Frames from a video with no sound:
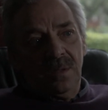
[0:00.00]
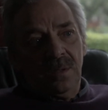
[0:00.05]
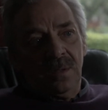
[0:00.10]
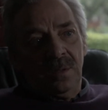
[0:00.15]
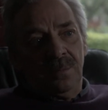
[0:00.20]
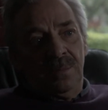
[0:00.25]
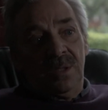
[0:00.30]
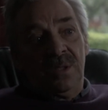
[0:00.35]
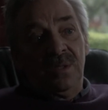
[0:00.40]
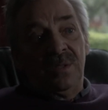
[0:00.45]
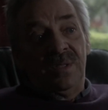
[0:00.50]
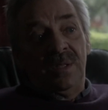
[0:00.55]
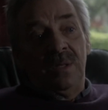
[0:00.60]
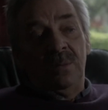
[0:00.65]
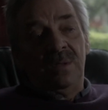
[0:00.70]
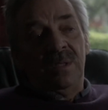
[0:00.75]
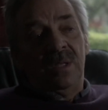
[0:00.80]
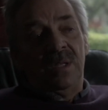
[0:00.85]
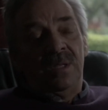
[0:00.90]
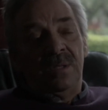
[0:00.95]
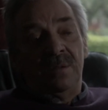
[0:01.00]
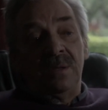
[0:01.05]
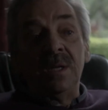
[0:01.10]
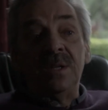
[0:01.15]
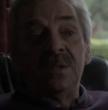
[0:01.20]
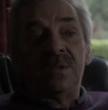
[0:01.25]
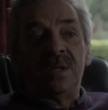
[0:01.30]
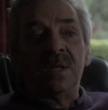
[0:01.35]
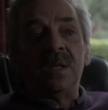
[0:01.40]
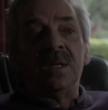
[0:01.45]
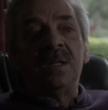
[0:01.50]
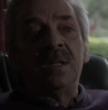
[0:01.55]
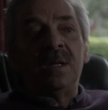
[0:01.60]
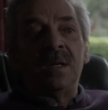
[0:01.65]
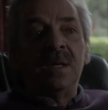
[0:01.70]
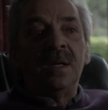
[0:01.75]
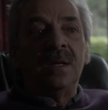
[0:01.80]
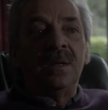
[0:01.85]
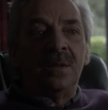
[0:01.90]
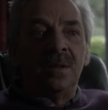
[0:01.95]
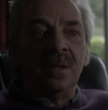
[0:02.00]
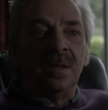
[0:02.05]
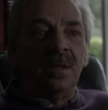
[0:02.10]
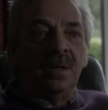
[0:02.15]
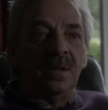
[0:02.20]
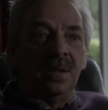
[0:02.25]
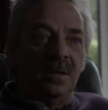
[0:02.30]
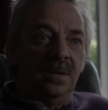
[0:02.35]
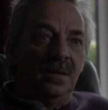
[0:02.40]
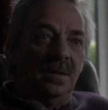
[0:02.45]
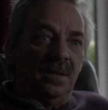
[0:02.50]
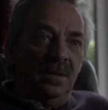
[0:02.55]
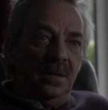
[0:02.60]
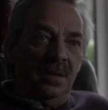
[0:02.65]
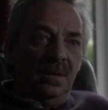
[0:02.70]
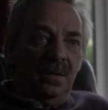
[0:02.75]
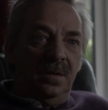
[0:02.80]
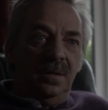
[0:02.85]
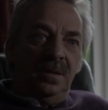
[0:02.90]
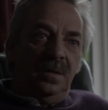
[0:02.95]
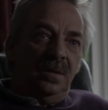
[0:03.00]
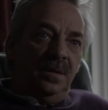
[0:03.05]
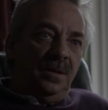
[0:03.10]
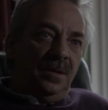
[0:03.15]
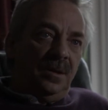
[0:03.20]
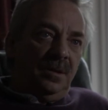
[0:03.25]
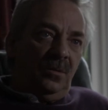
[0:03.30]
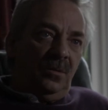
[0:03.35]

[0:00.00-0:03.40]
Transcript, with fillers: And because he was under 18, I had the you know,